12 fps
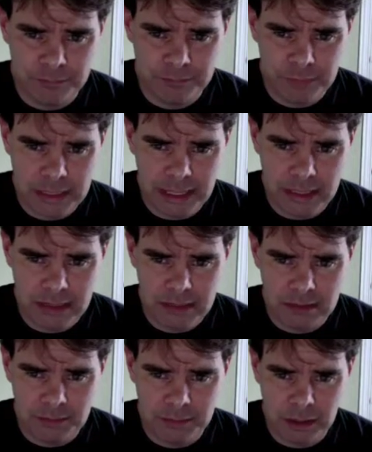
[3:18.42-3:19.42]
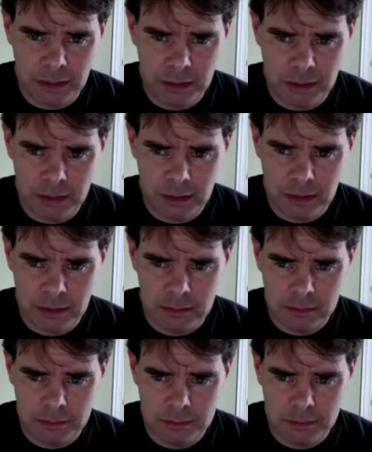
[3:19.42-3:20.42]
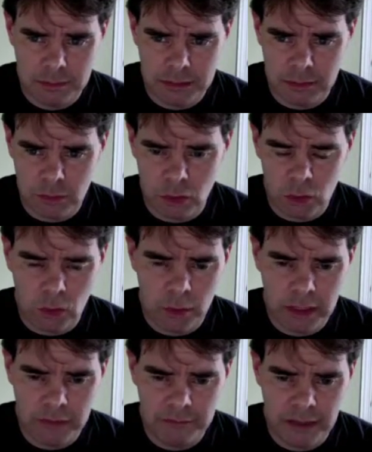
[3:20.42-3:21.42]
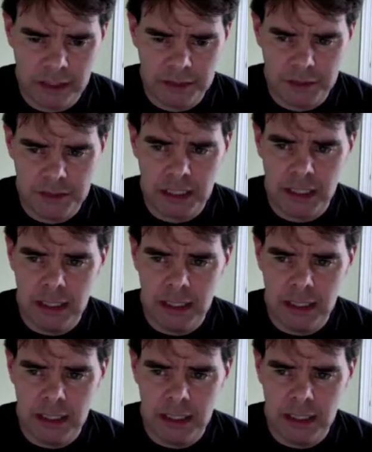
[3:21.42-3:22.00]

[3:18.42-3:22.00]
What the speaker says: been asked by some local manufacturers,